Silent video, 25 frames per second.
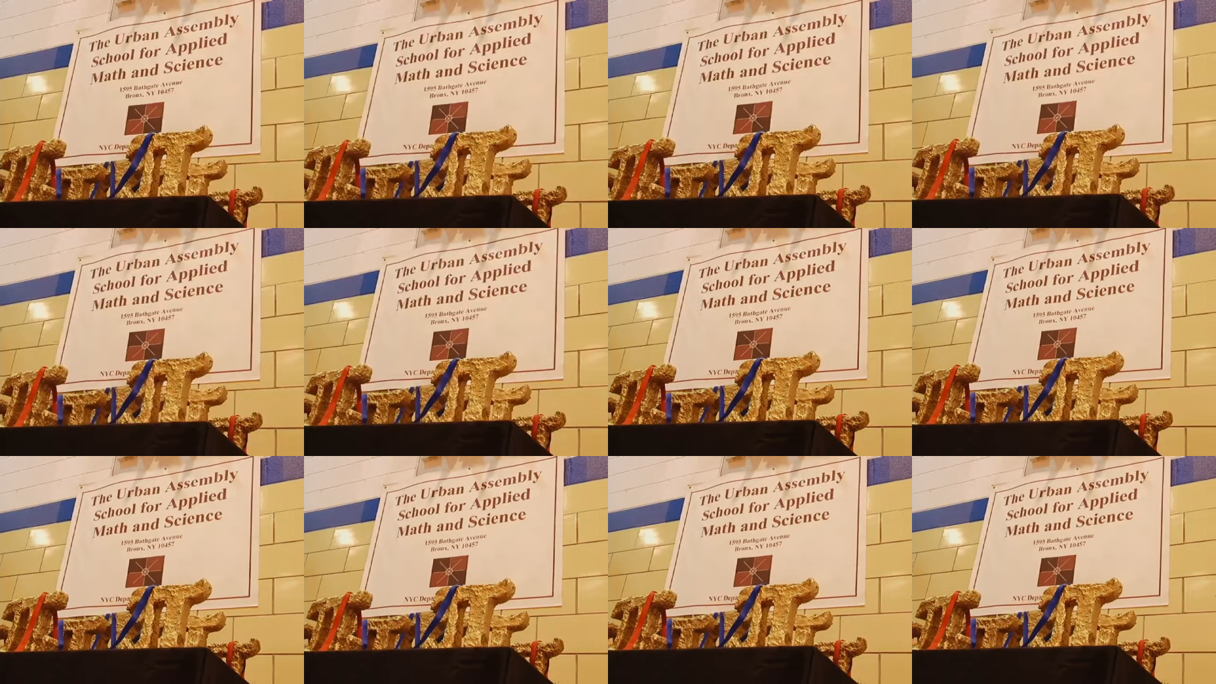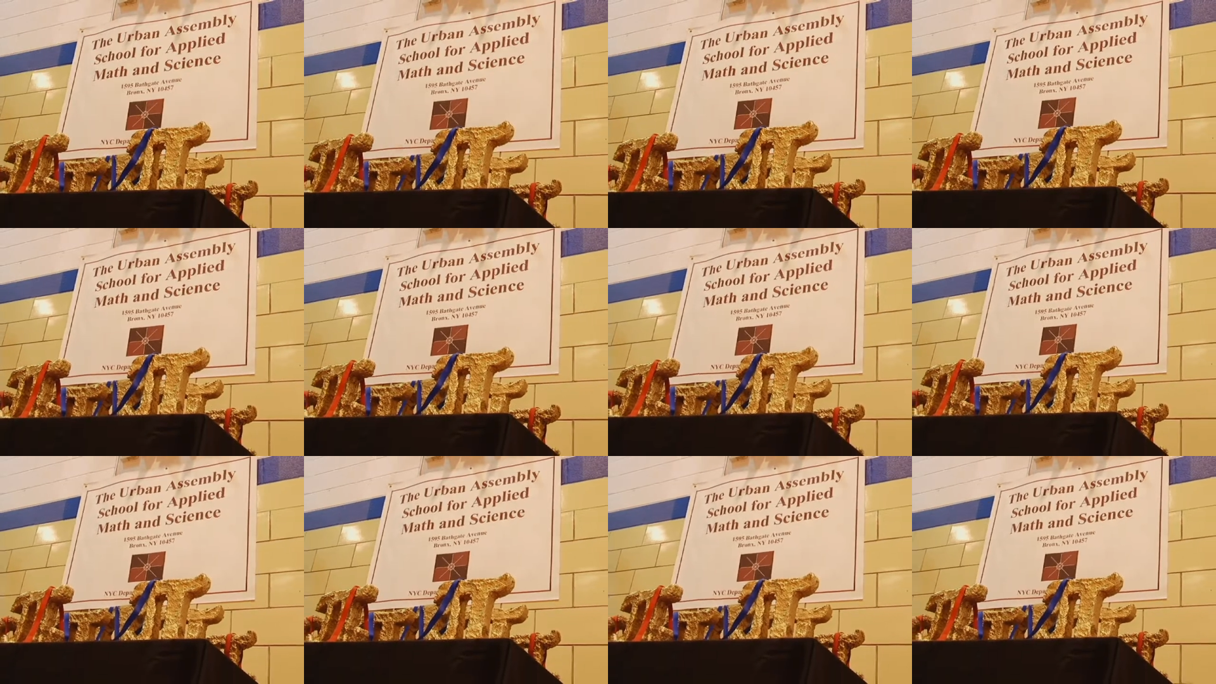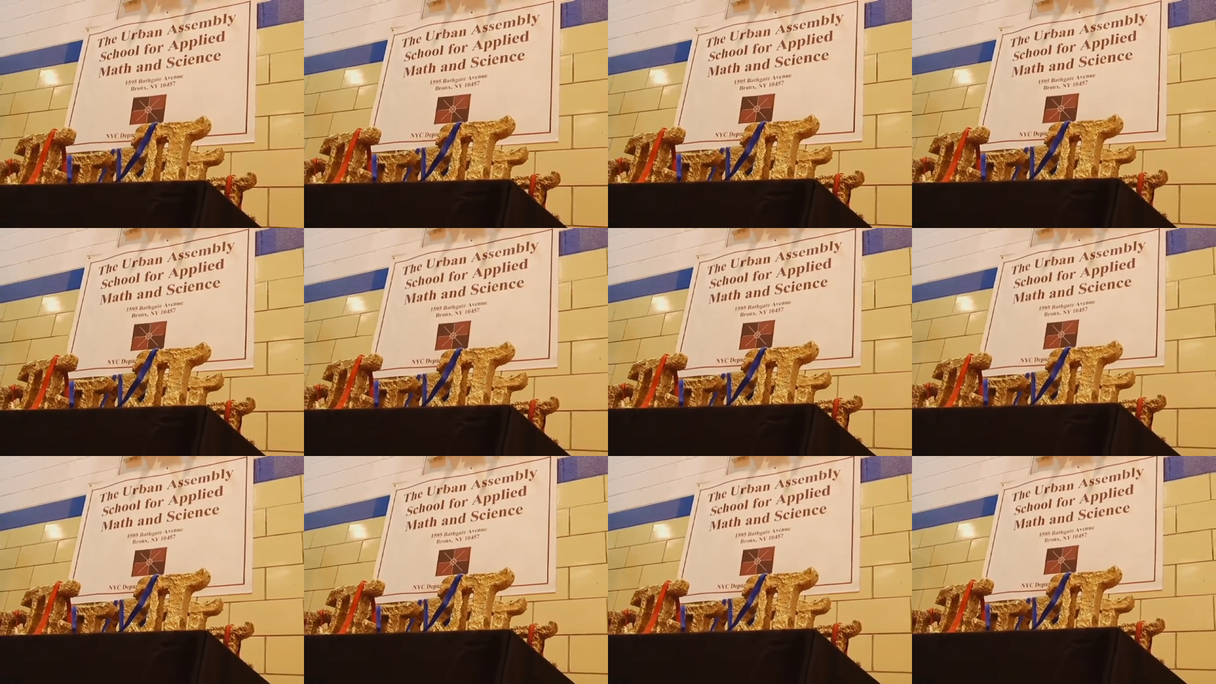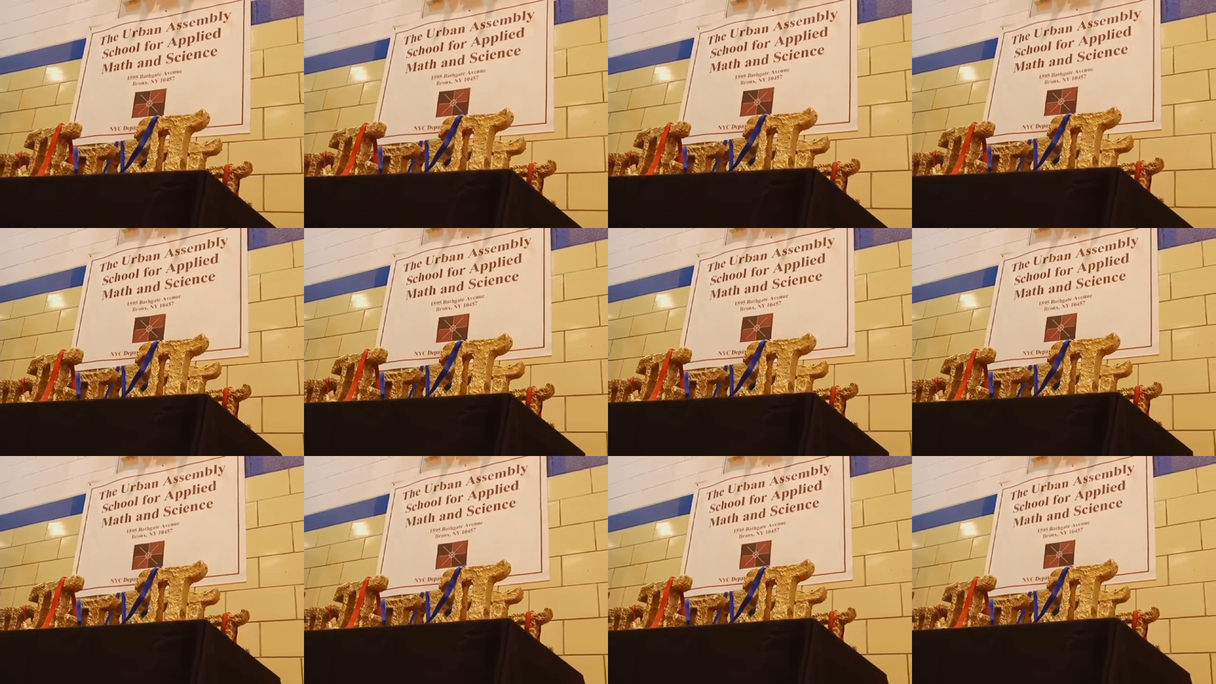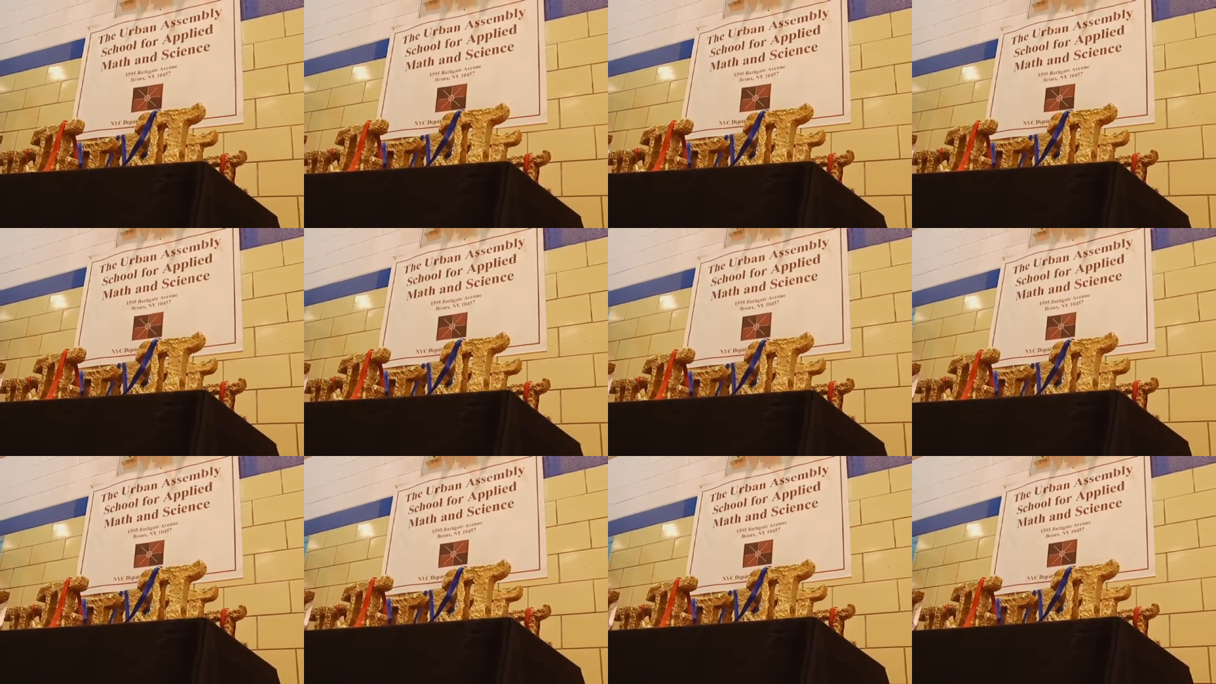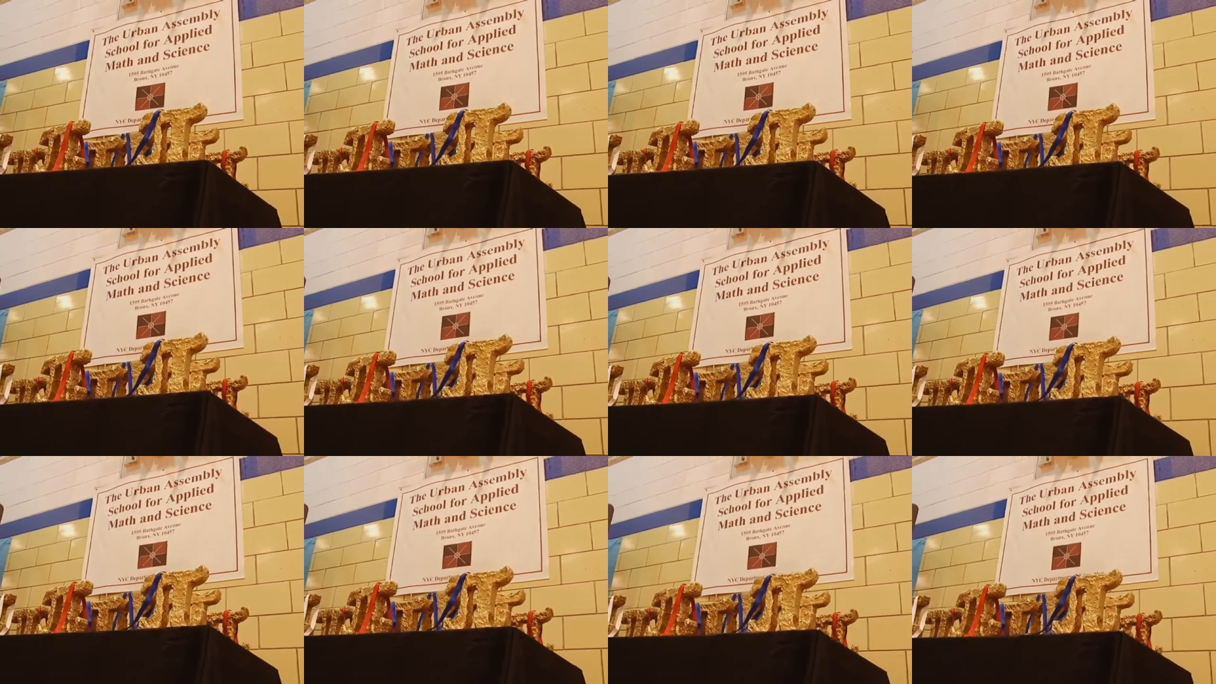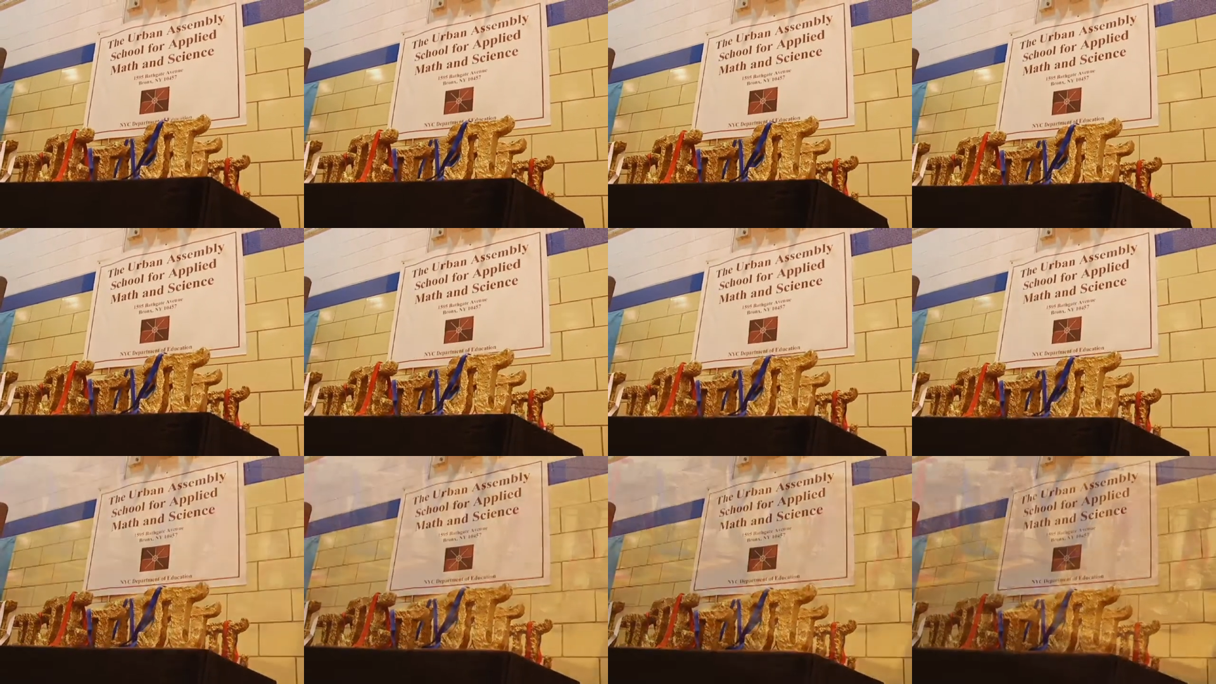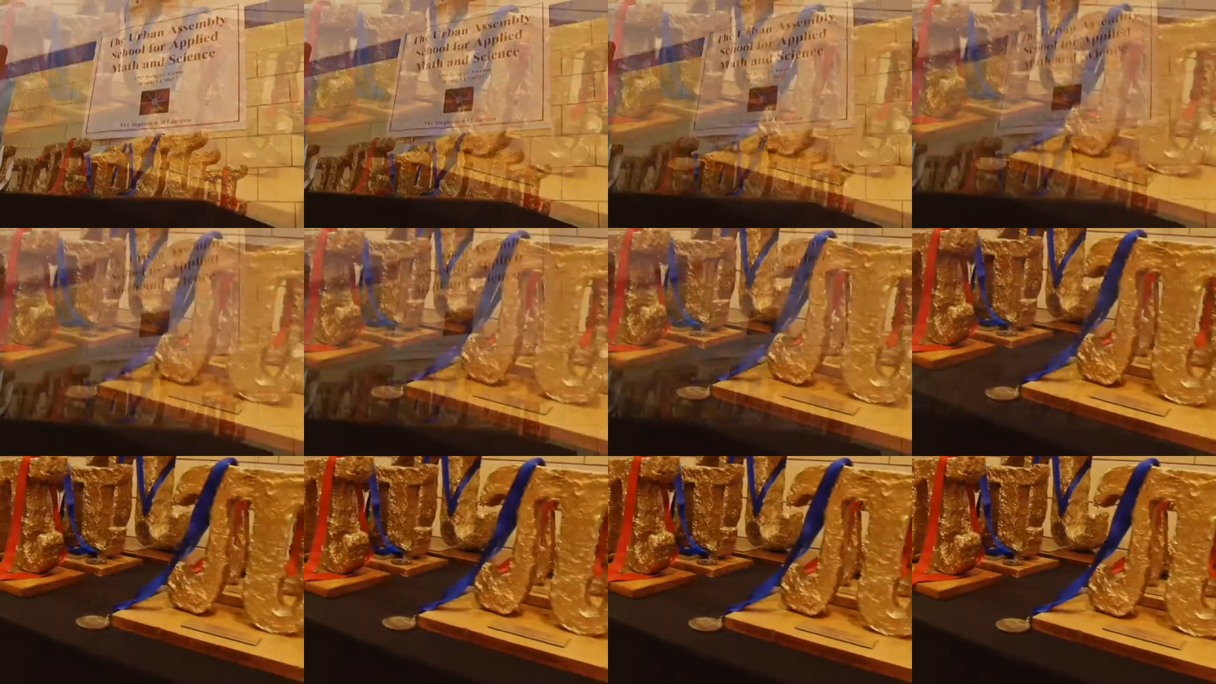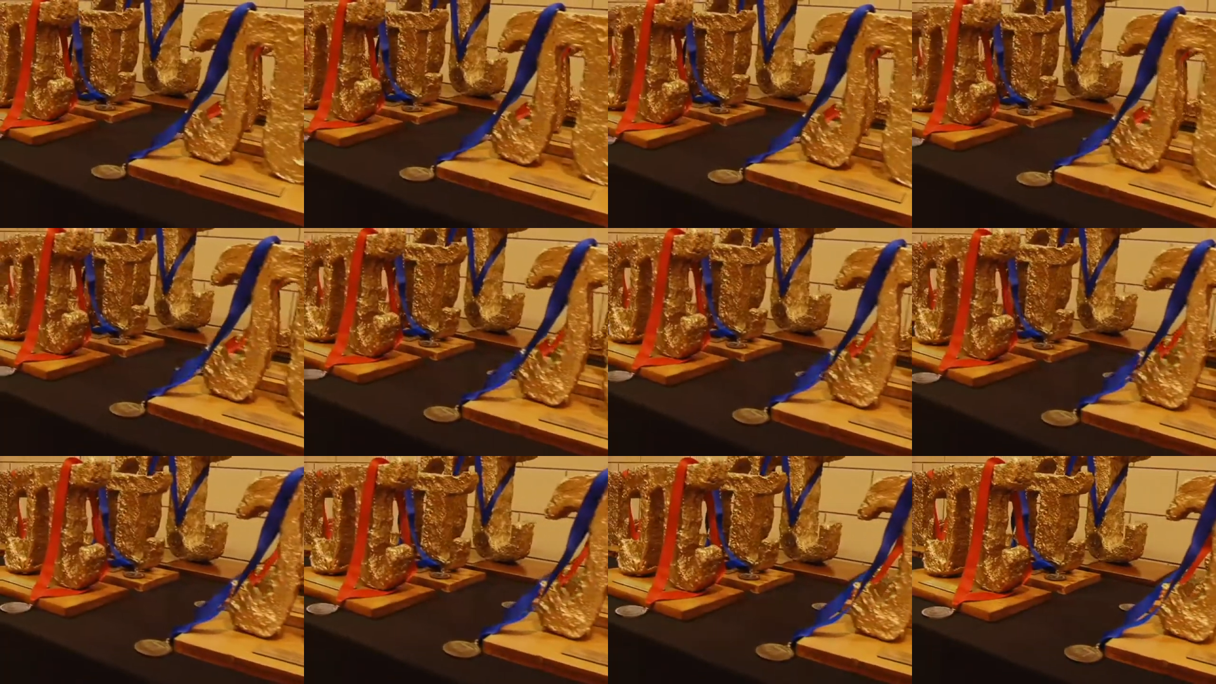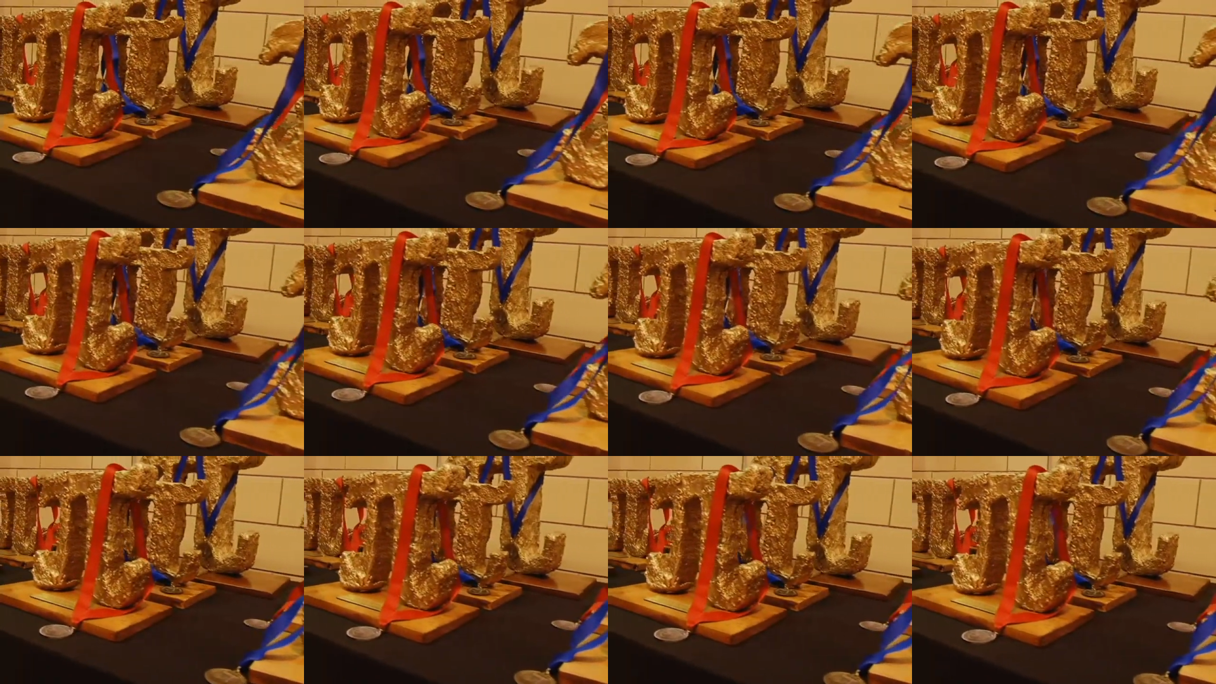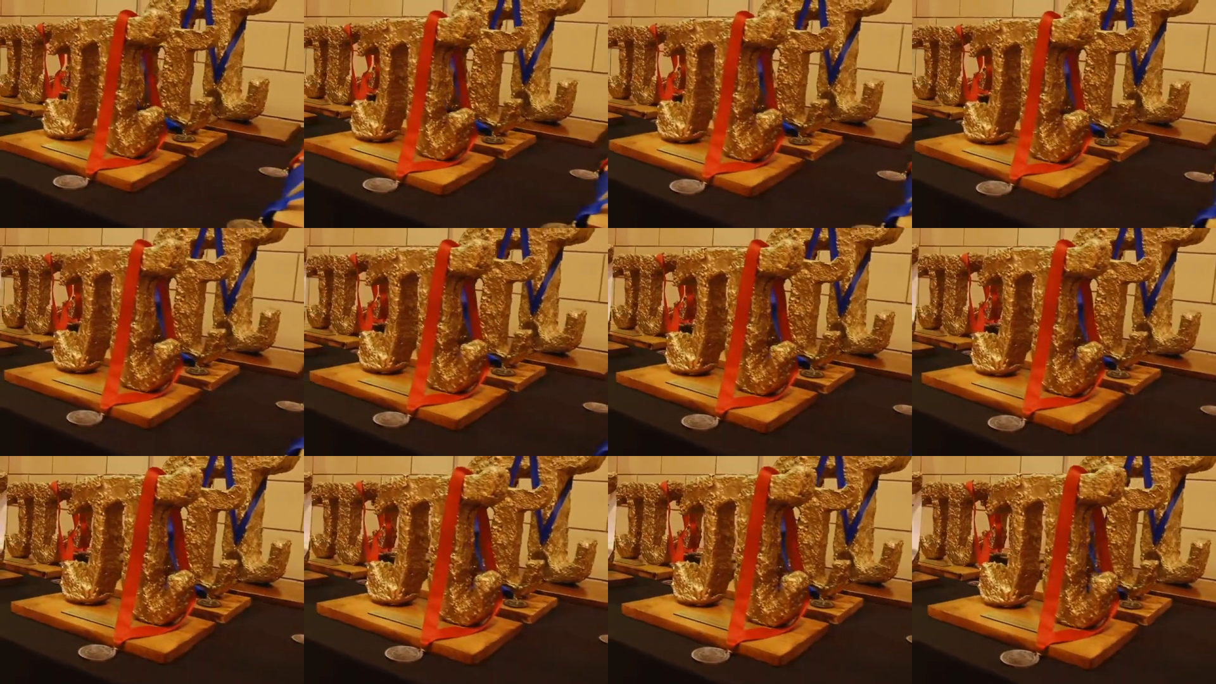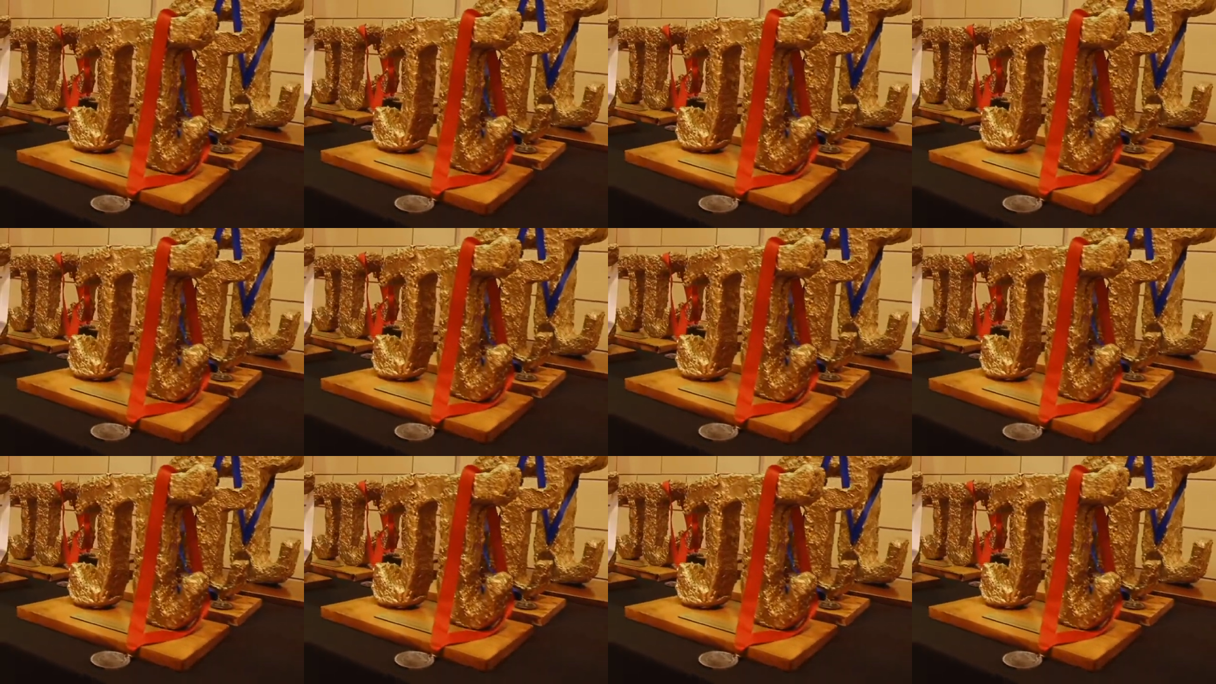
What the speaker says: Nobody's mouth can be seen.